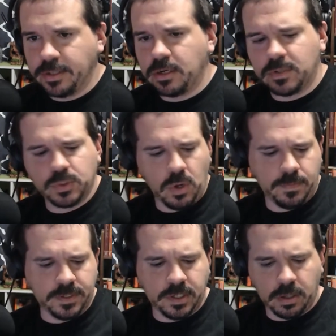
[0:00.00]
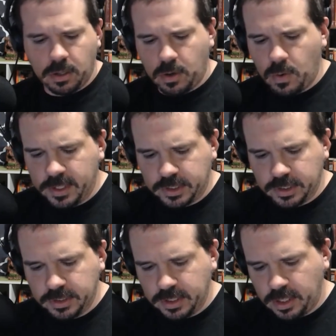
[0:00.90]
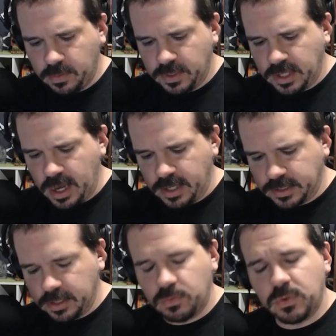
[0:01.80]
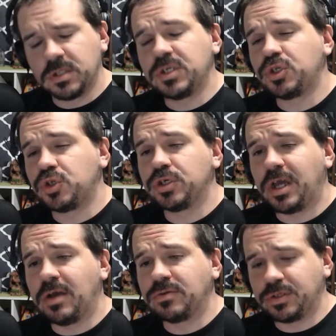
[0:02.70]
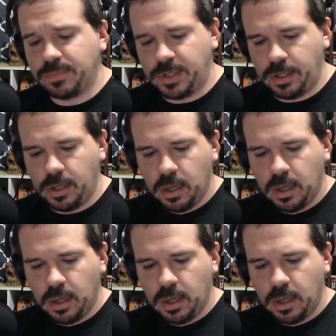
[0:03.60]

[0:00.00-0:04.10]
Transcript: and there was one particular question that he was asked that really stood out to me,